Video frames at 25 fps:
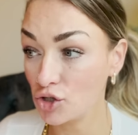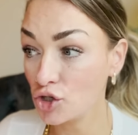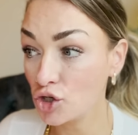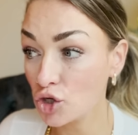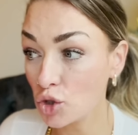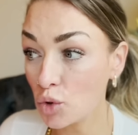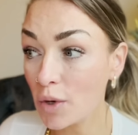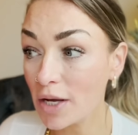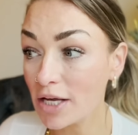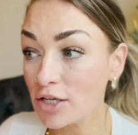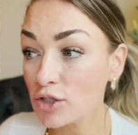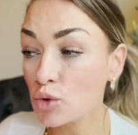
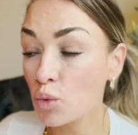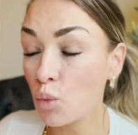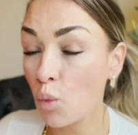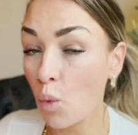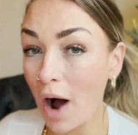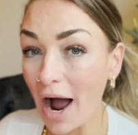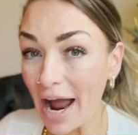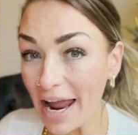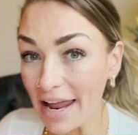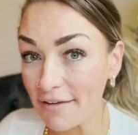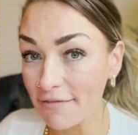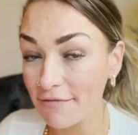to his
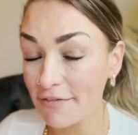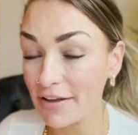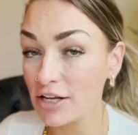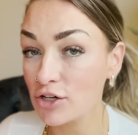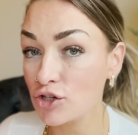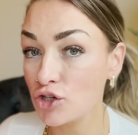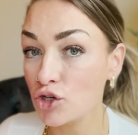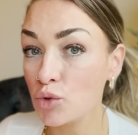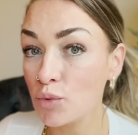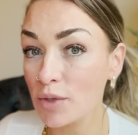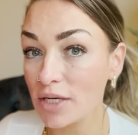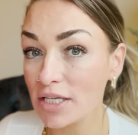wife and
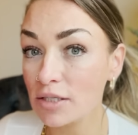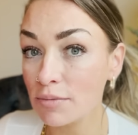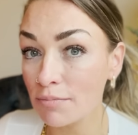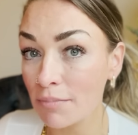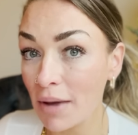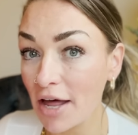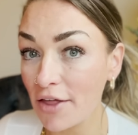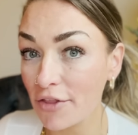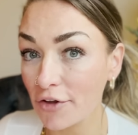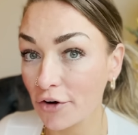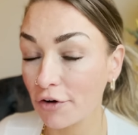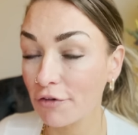to his
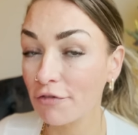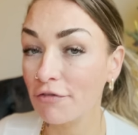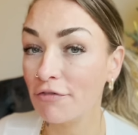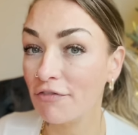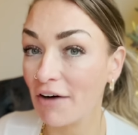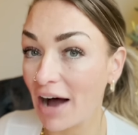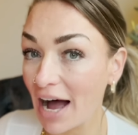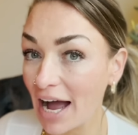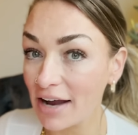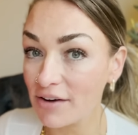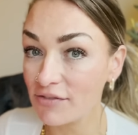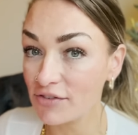mother
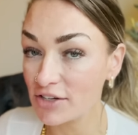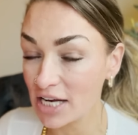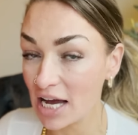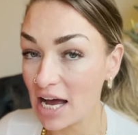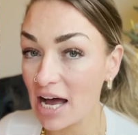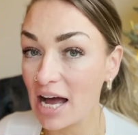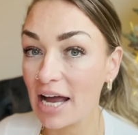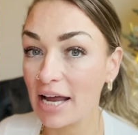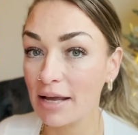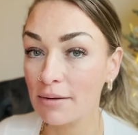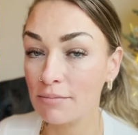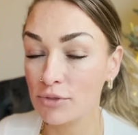five
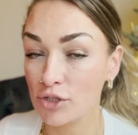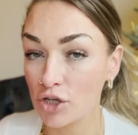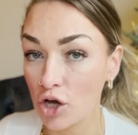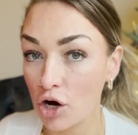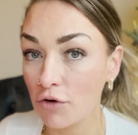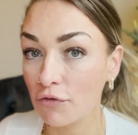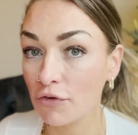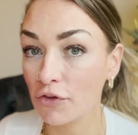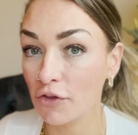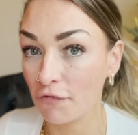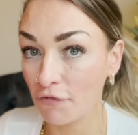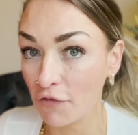times
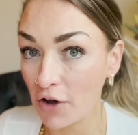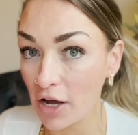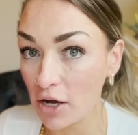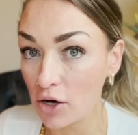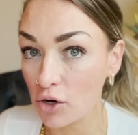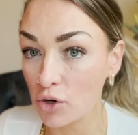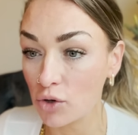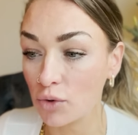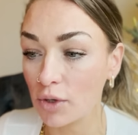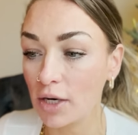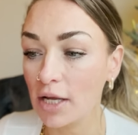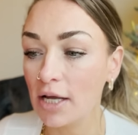over the
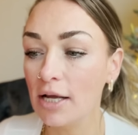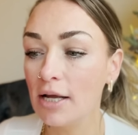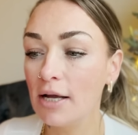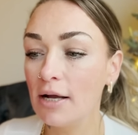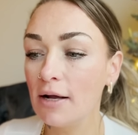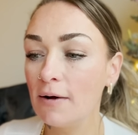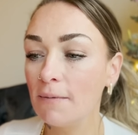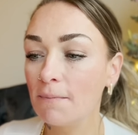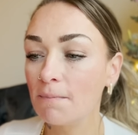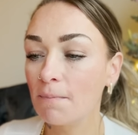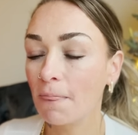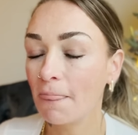phone,
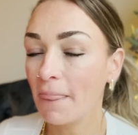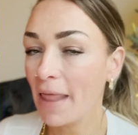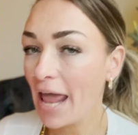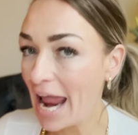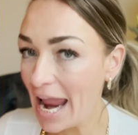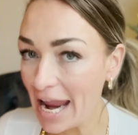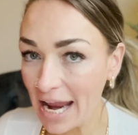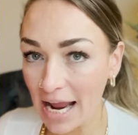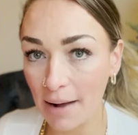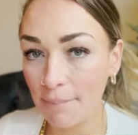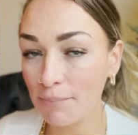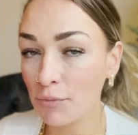
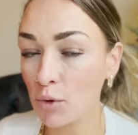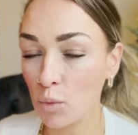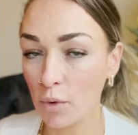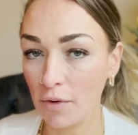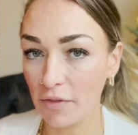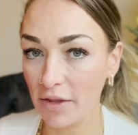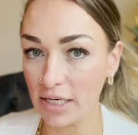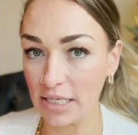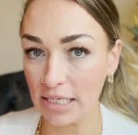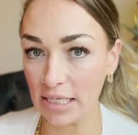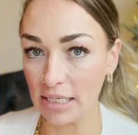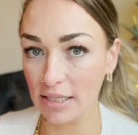hey, I'm the one
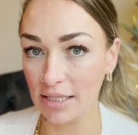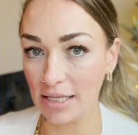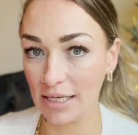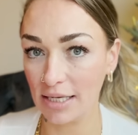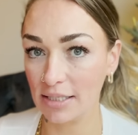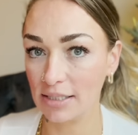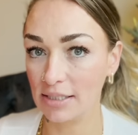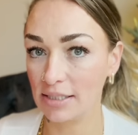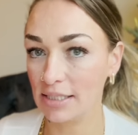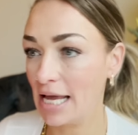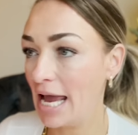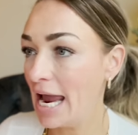that did
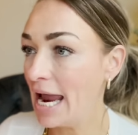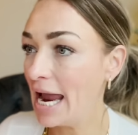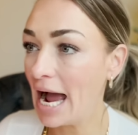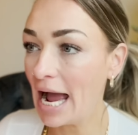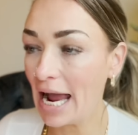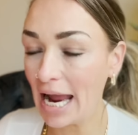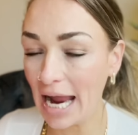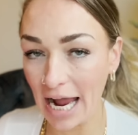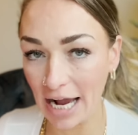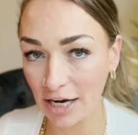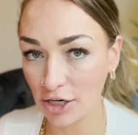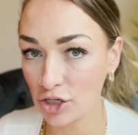this. Hey, I
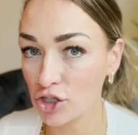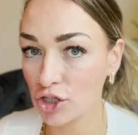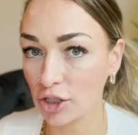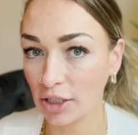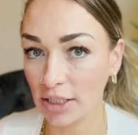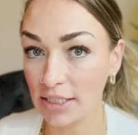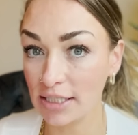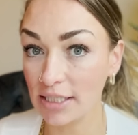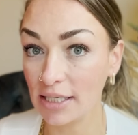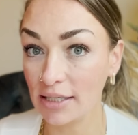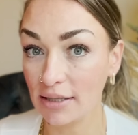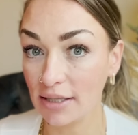
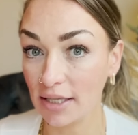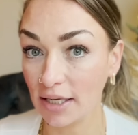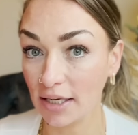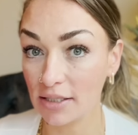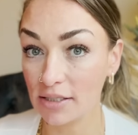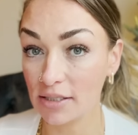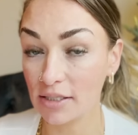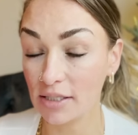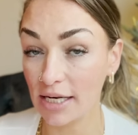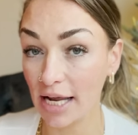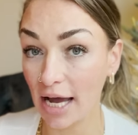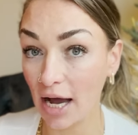actually did
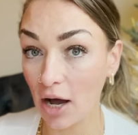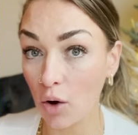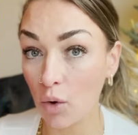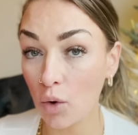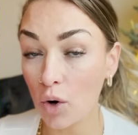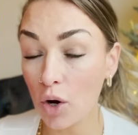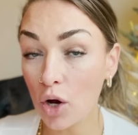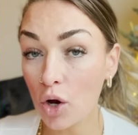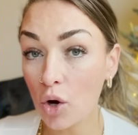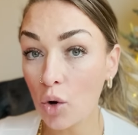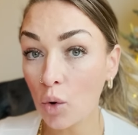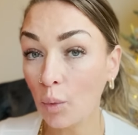this.
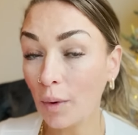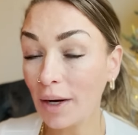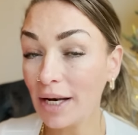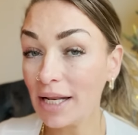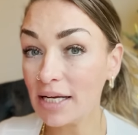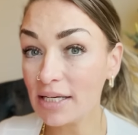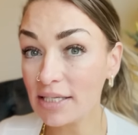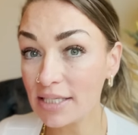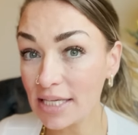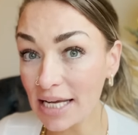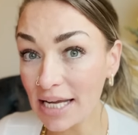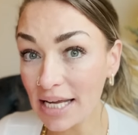Now, when
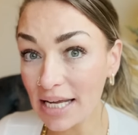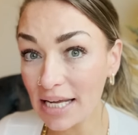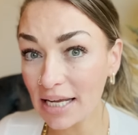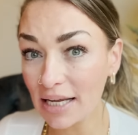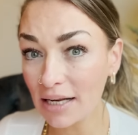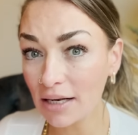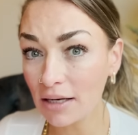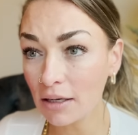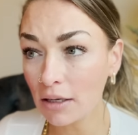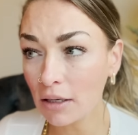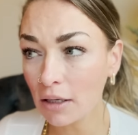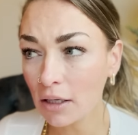he
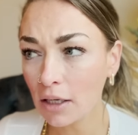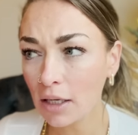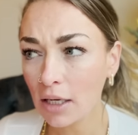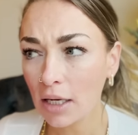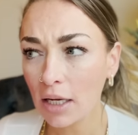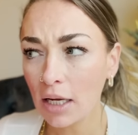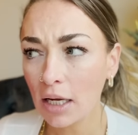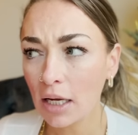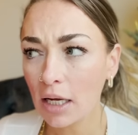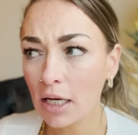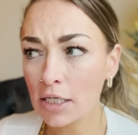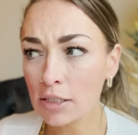did,
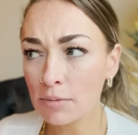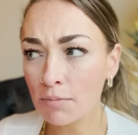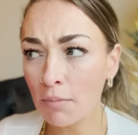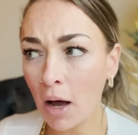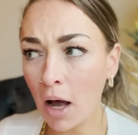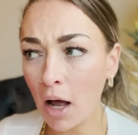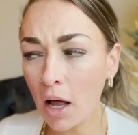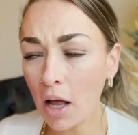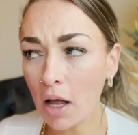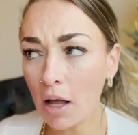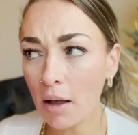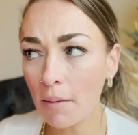his
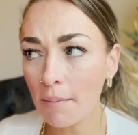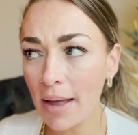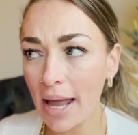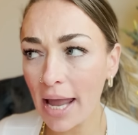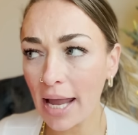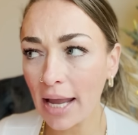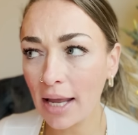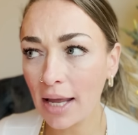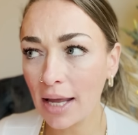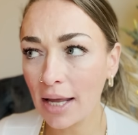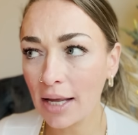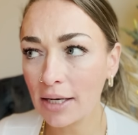mom
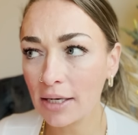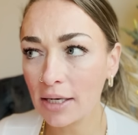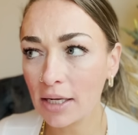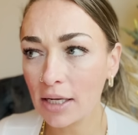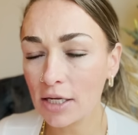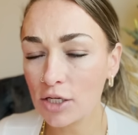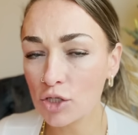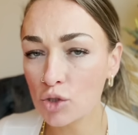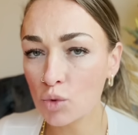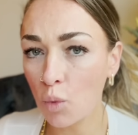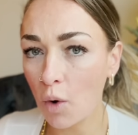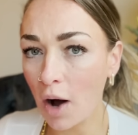and
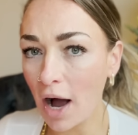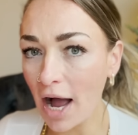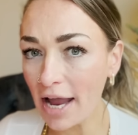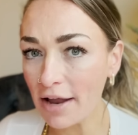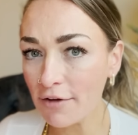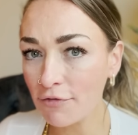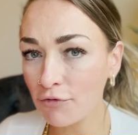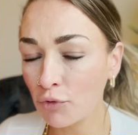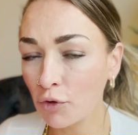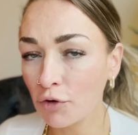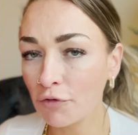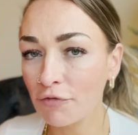his
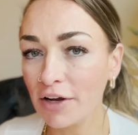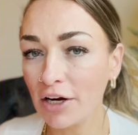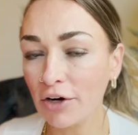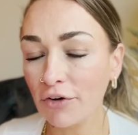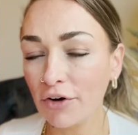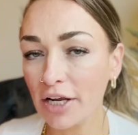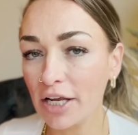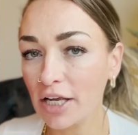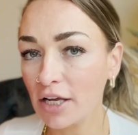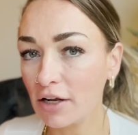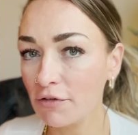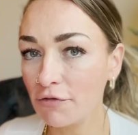wife were
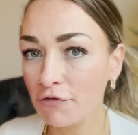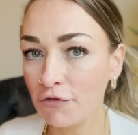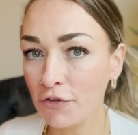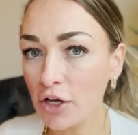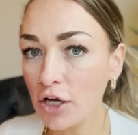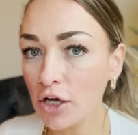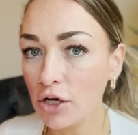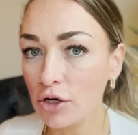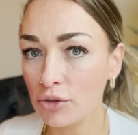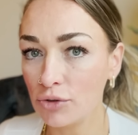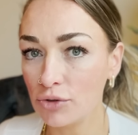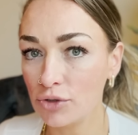very
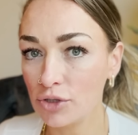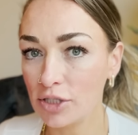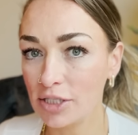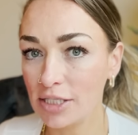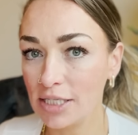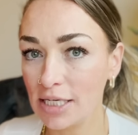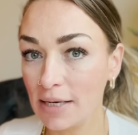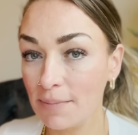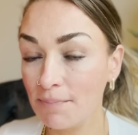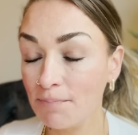confused